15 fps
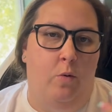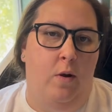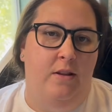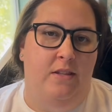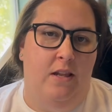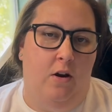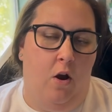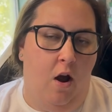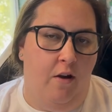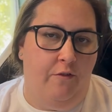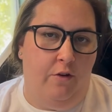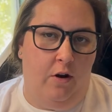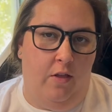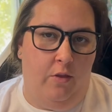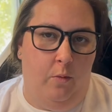ones that are
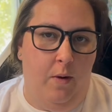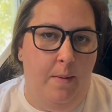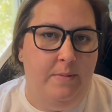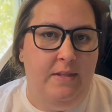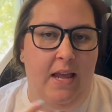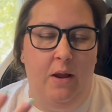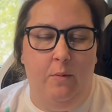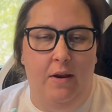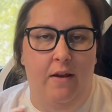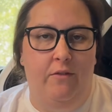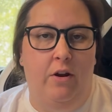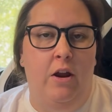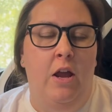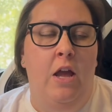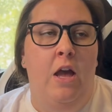offered on the website,
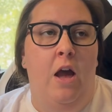whatever.